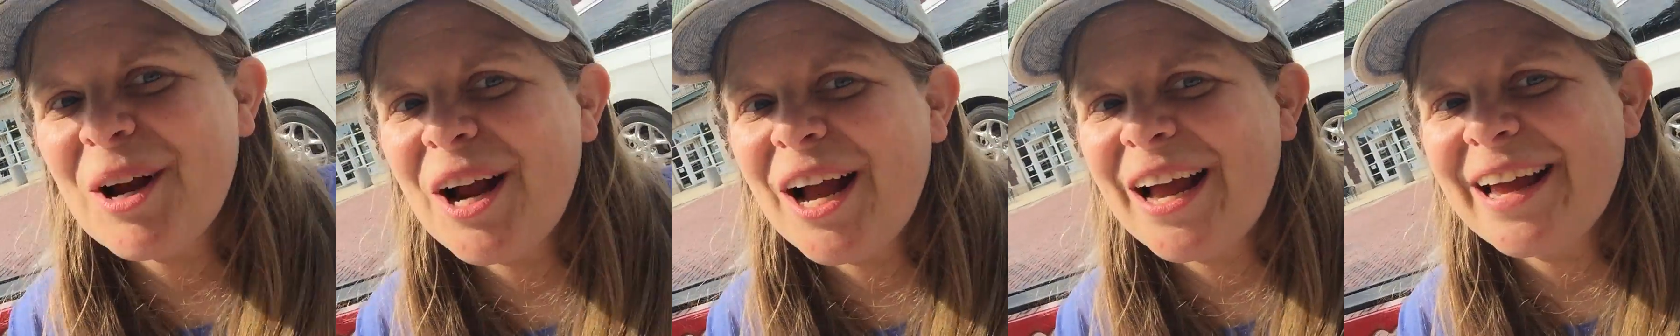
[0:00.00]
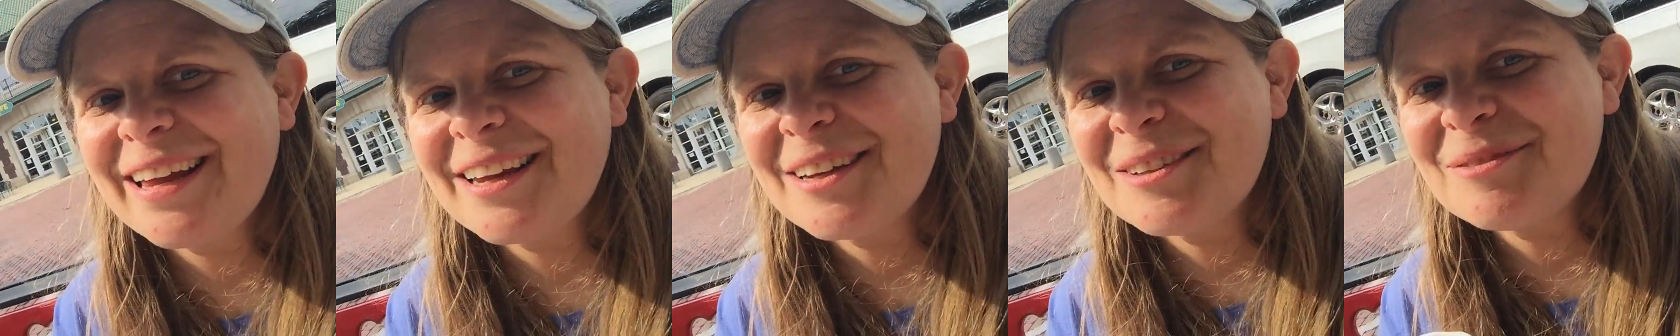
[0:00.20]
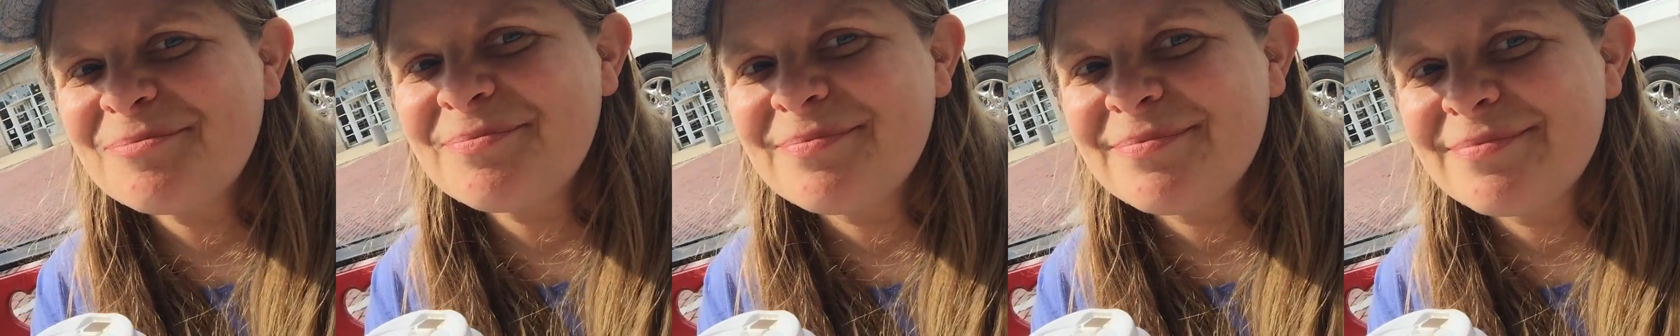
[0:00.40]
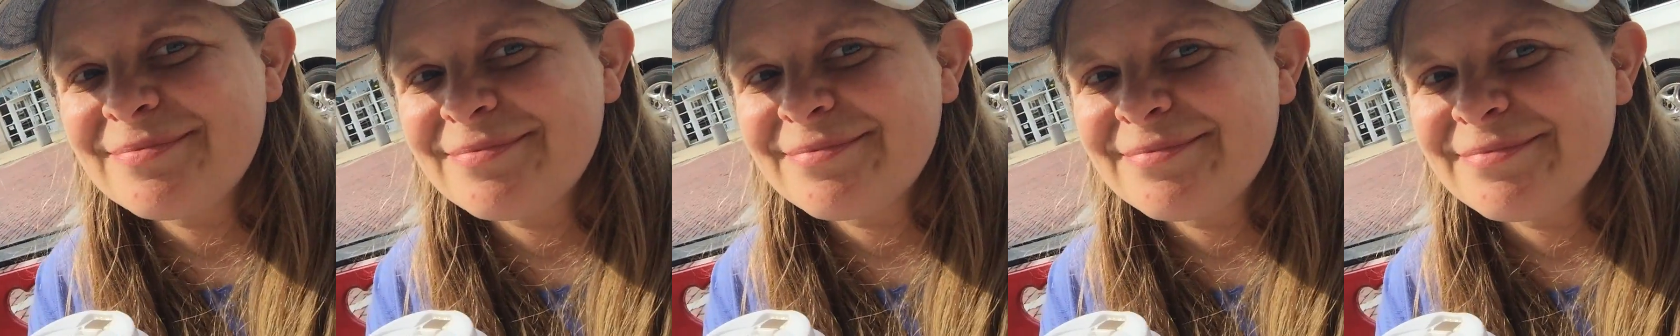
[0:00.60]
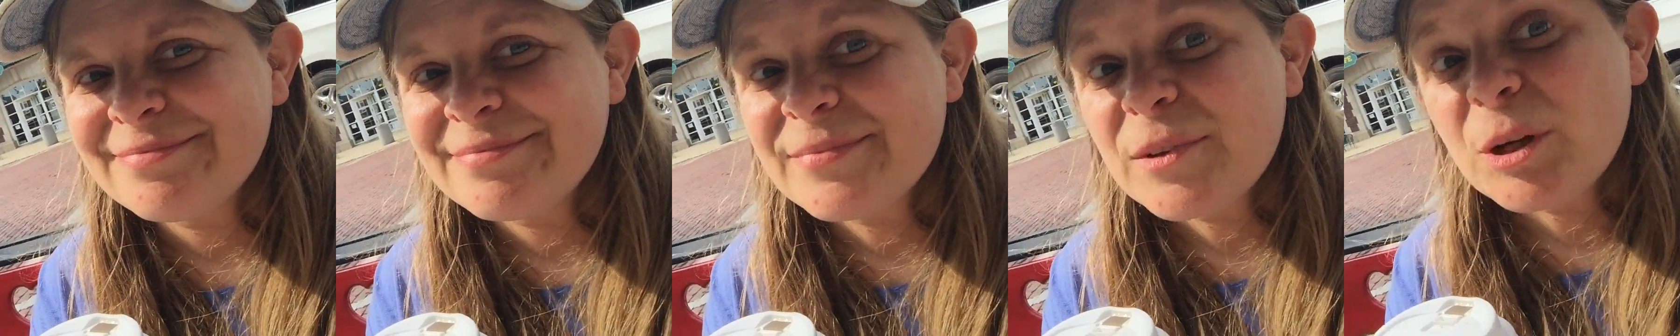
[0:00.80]
Brian,
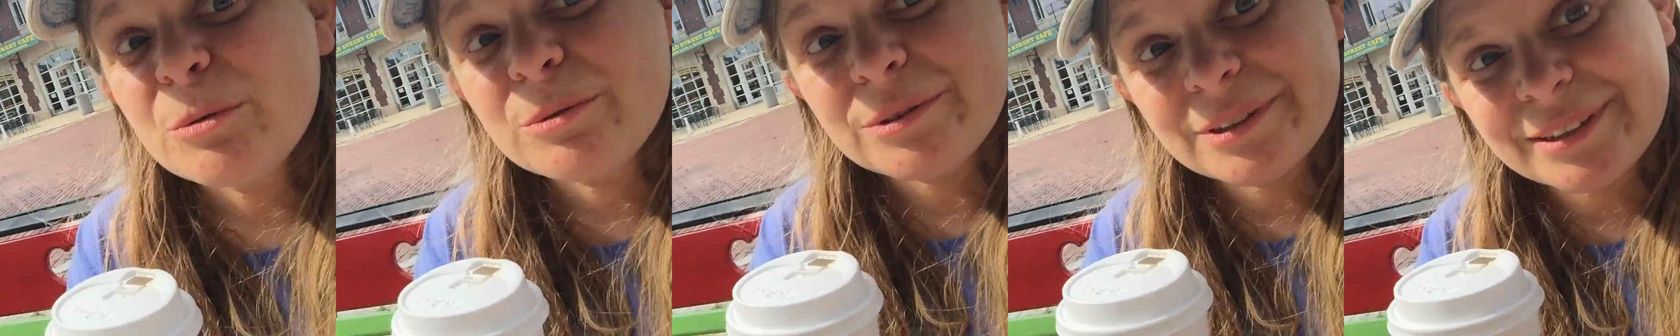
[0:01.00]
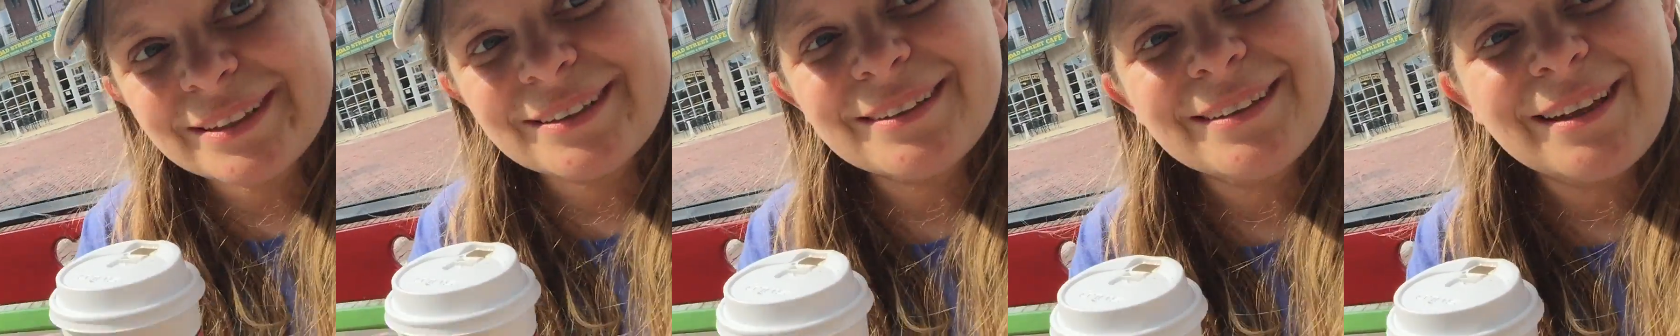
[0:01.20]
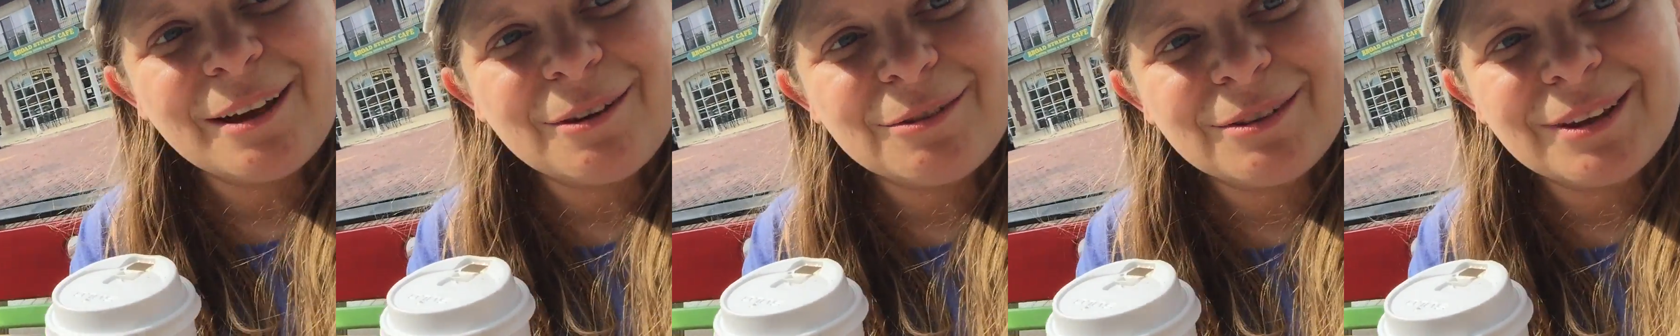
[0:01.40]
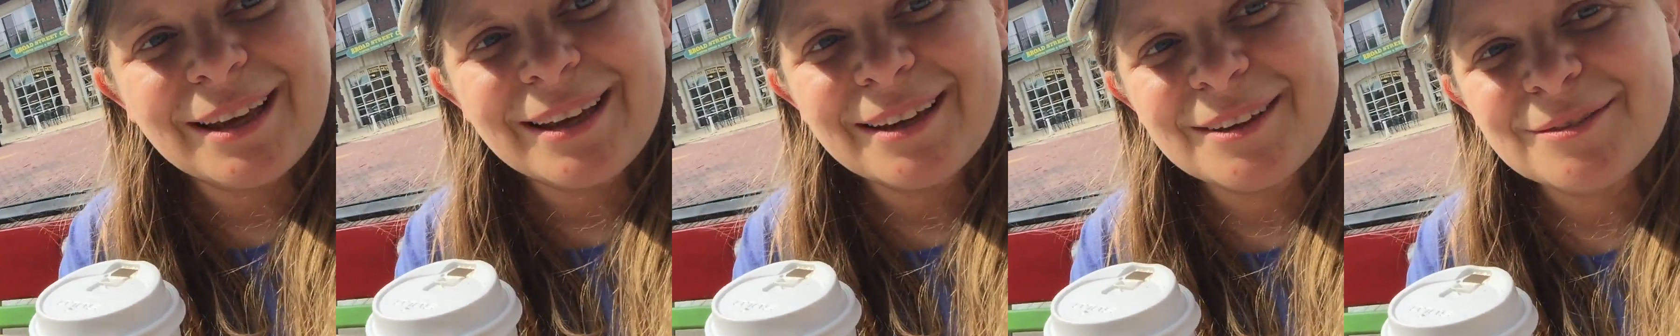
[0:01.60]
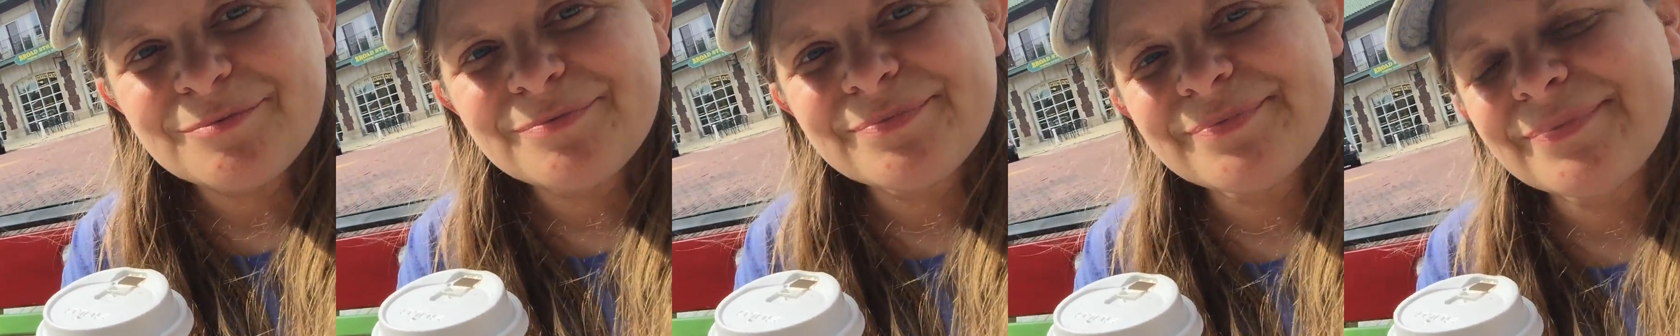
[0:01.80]
who's in Cloud
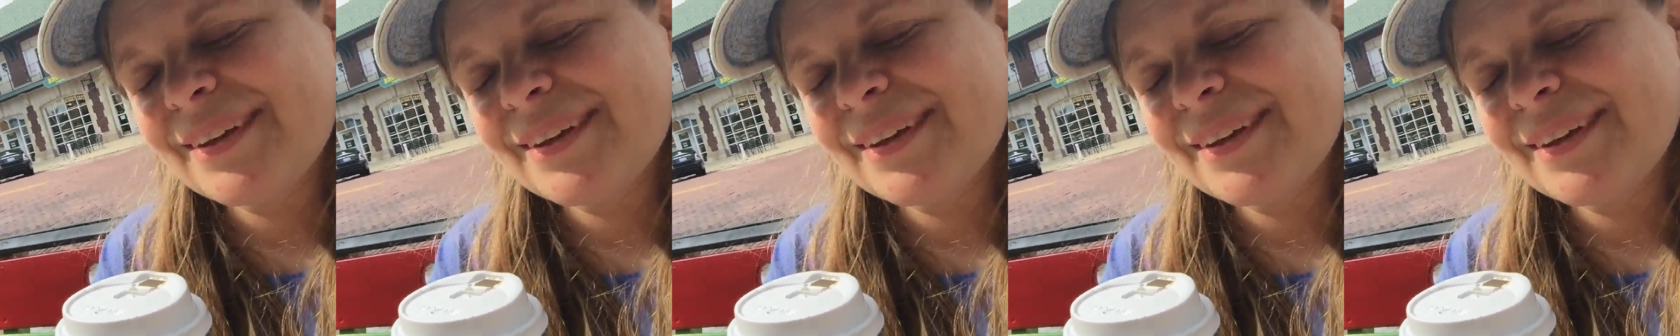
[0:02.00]
Light.